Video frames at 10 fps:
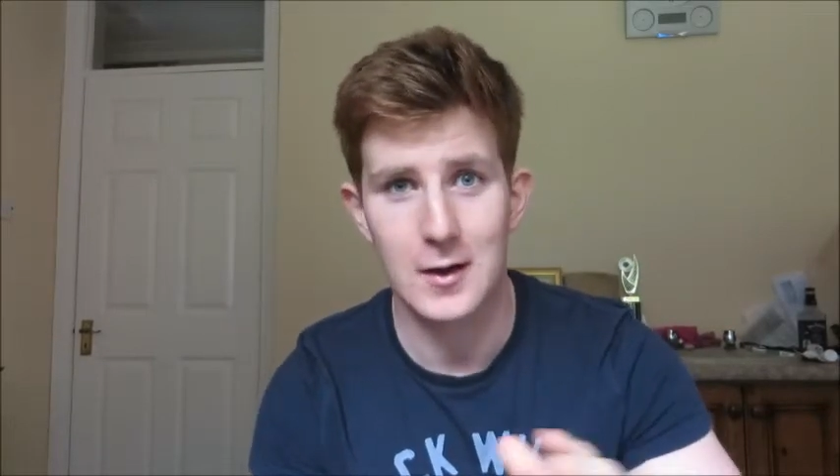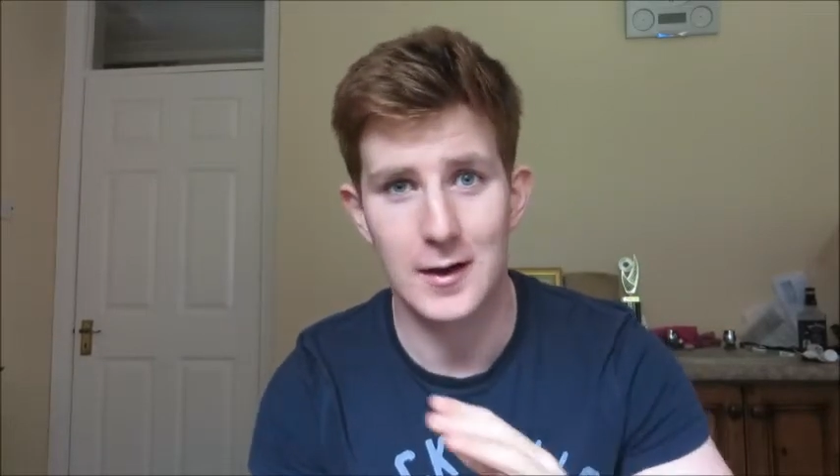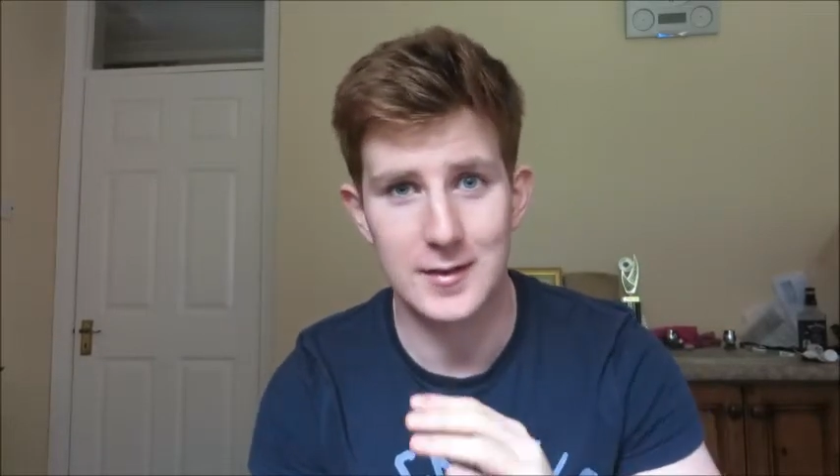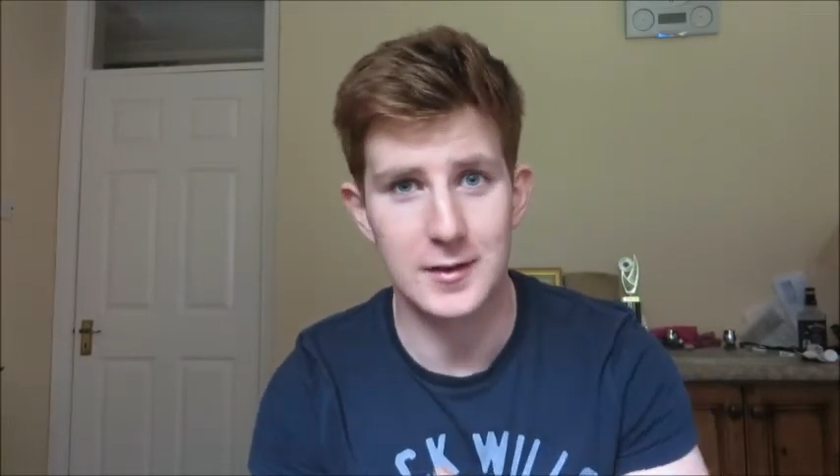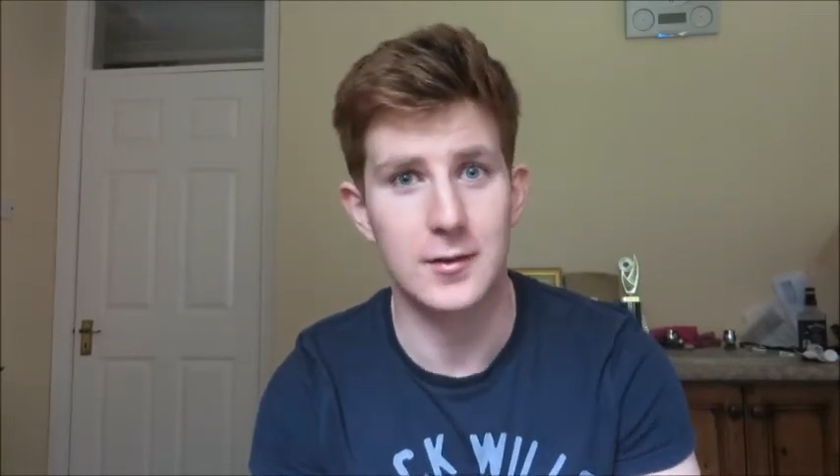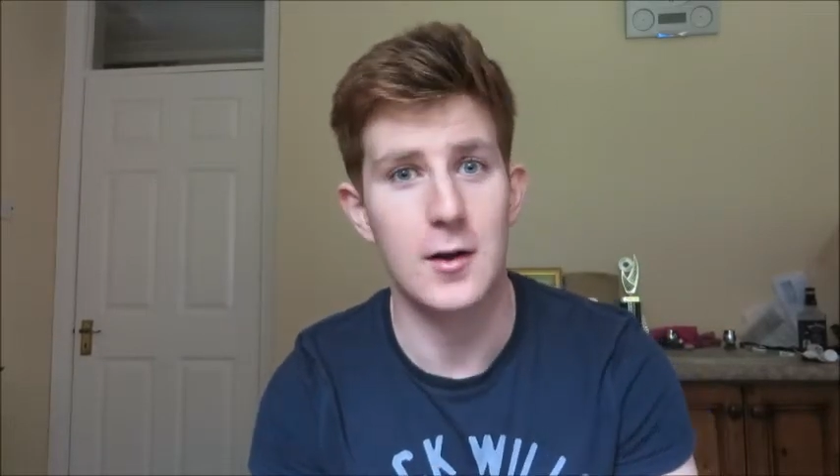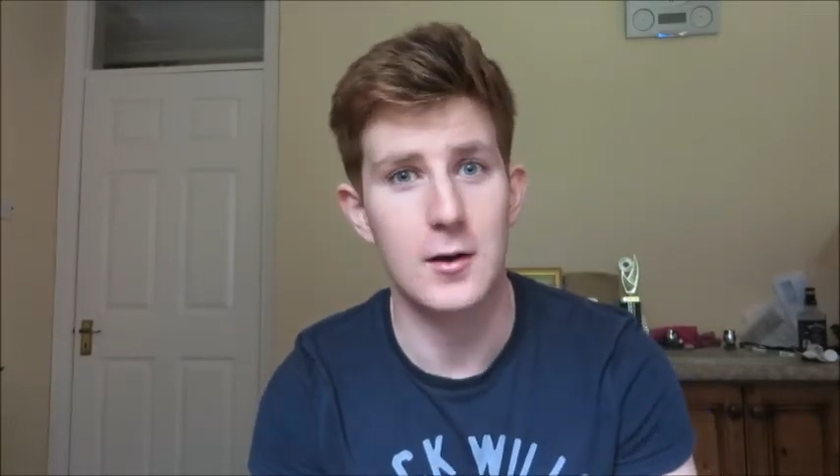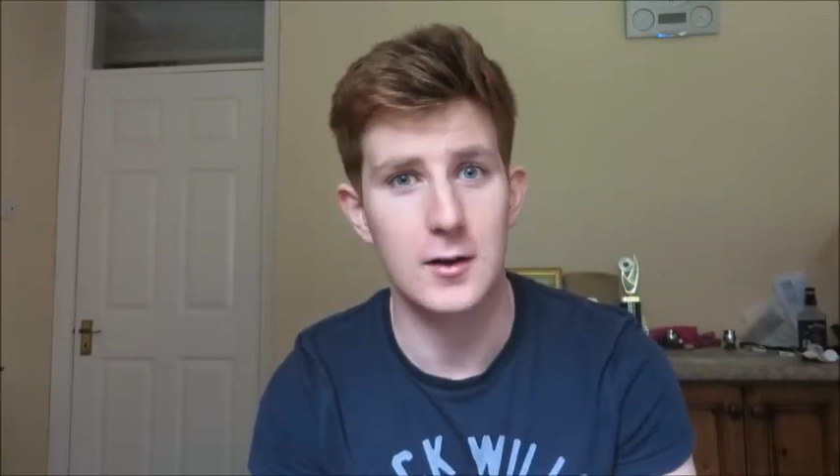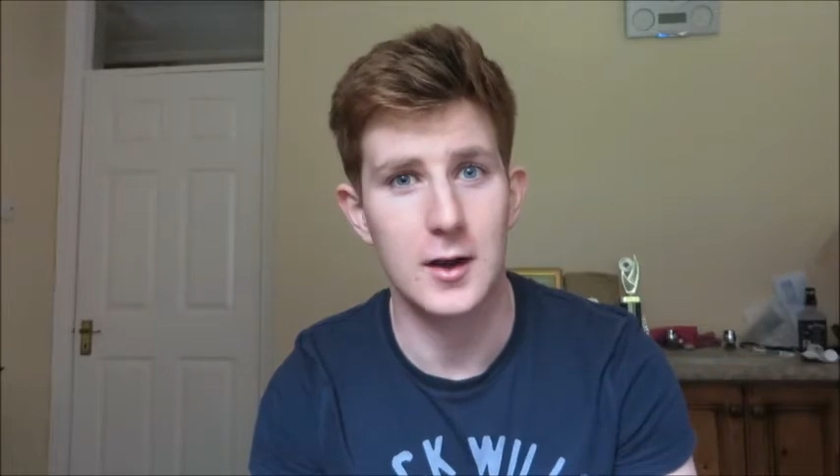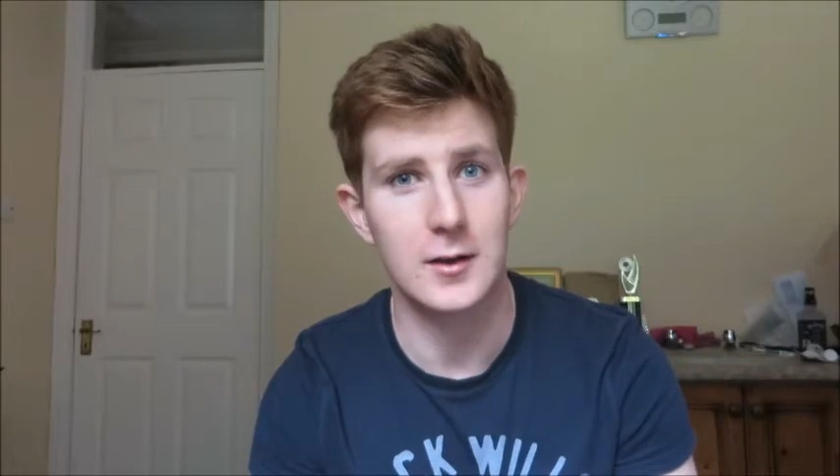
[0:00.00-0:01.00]
I tend to
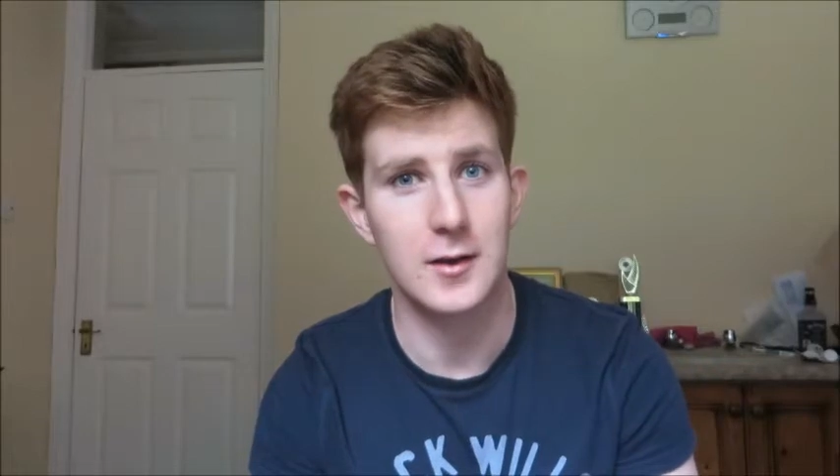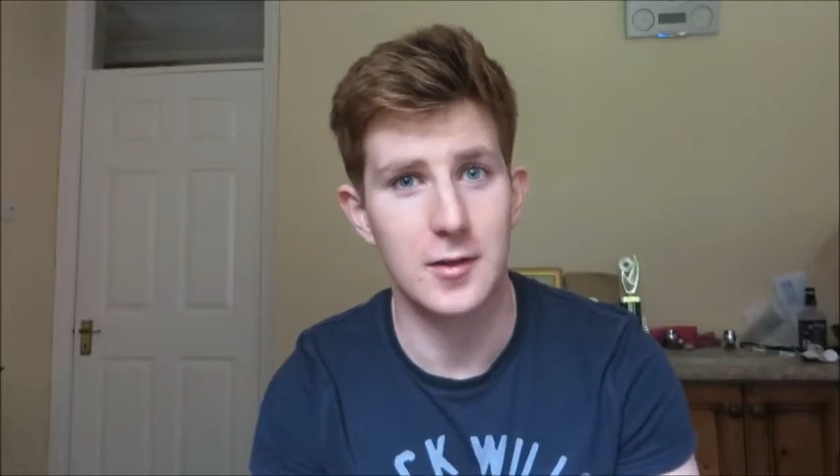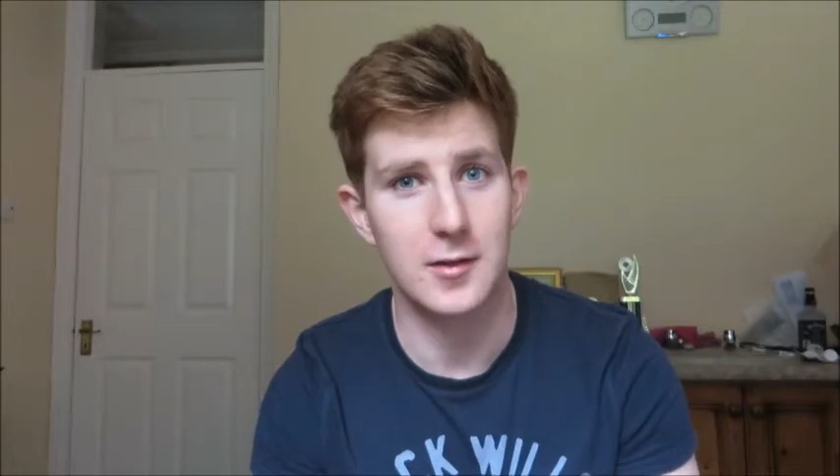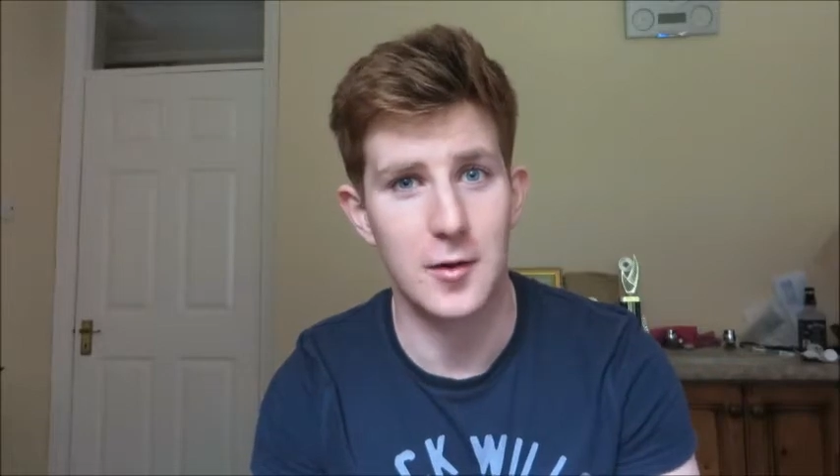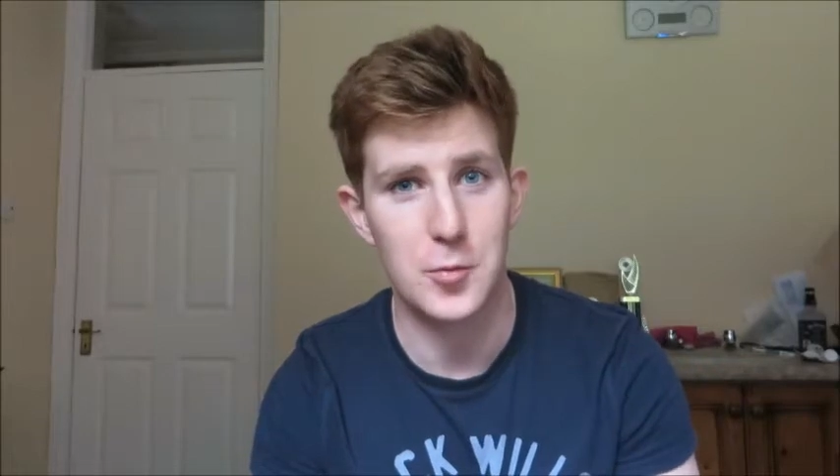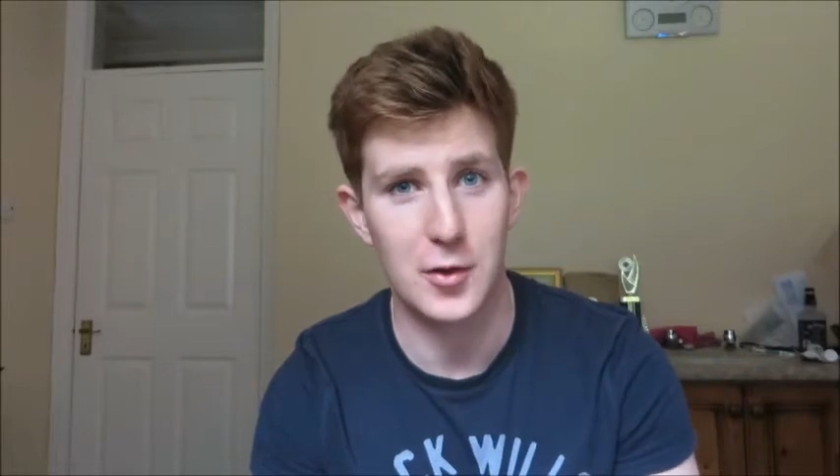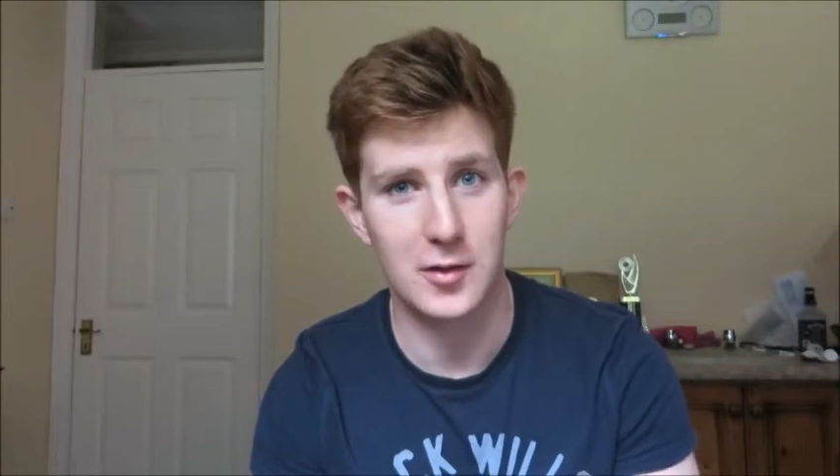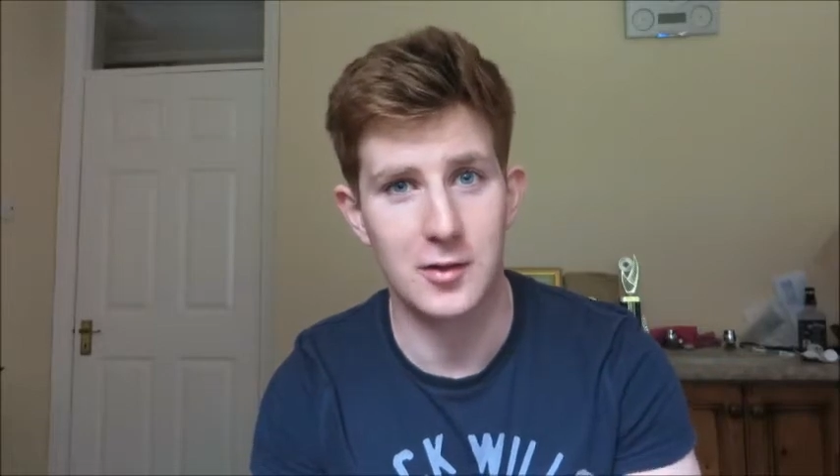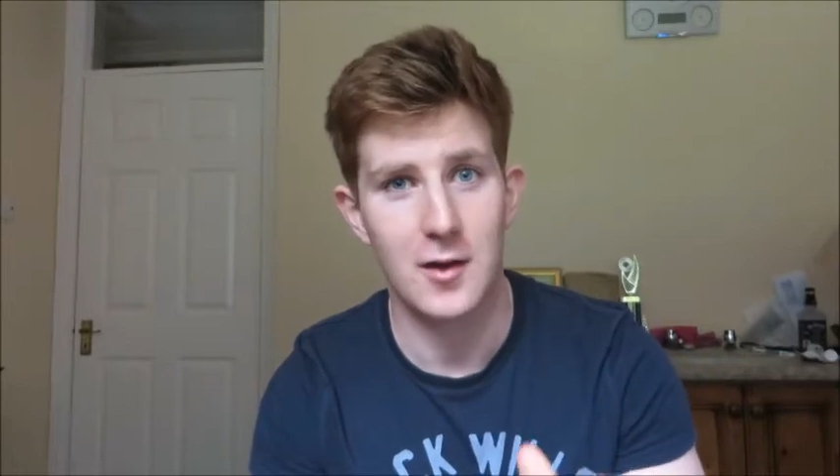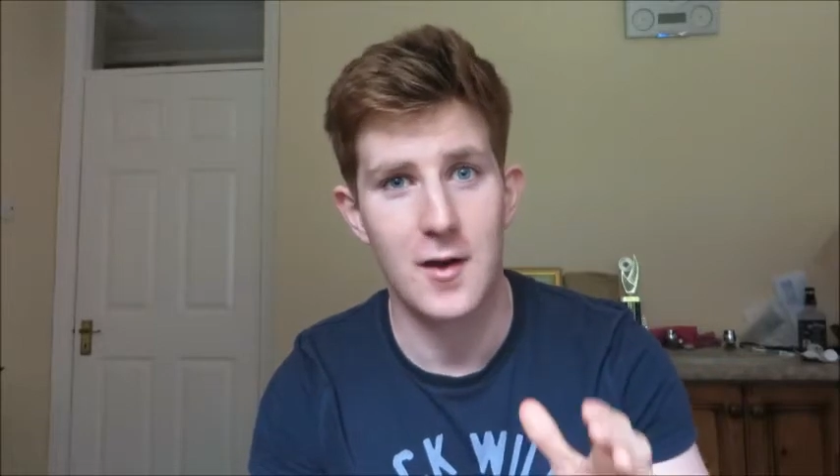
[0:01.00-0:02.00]
talk a lot in these
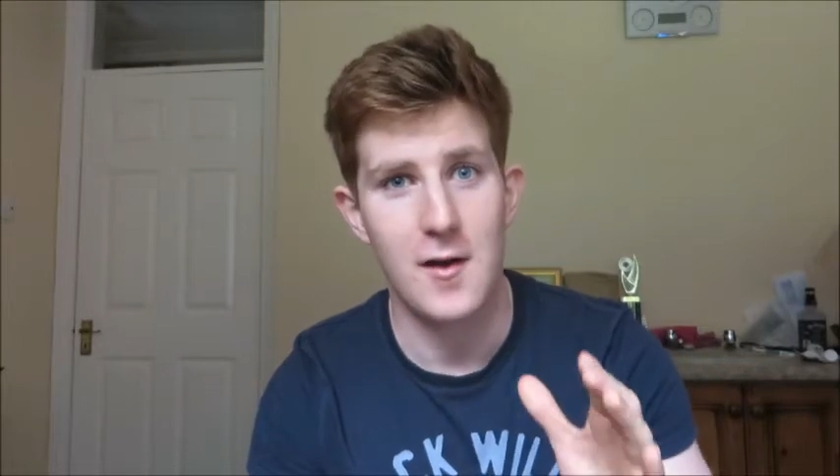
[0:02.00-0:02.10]
subjects.